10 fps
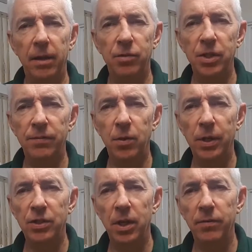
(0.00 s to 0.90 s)
I received a
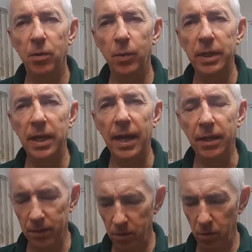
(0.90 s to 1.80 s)
question over the weekend
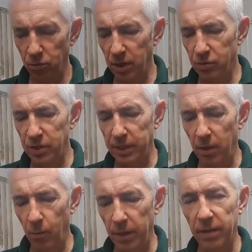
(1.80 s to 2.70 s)
and also seen it
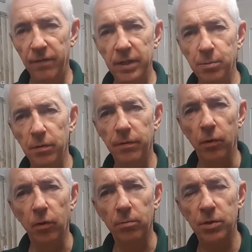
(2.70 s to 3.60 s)
on one of the Facebook
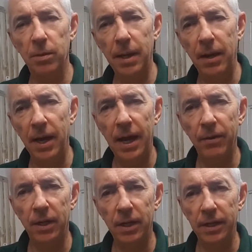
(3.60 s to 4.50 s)
forums about how to
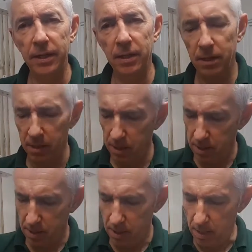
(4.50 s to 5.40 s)
clean
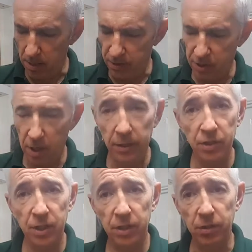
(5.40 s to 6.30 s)
the
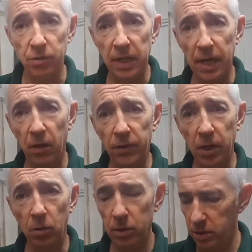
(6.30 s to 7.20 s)
tarnishing that you get on the
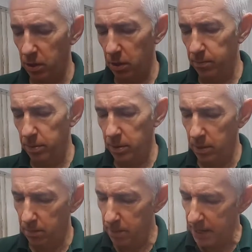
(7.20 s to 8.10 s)
older type
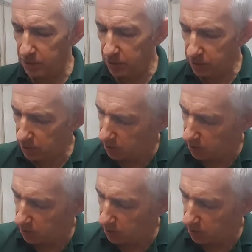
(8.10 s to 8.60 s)
badges.